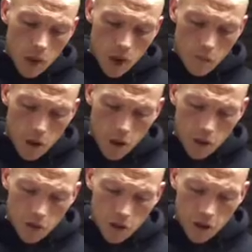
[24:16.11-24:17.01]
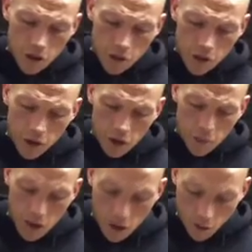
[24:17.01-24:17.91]
I hope this video you find a little
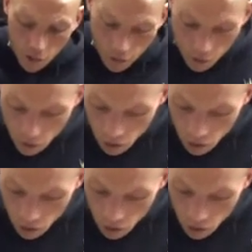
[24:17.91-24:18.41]
bit helpful.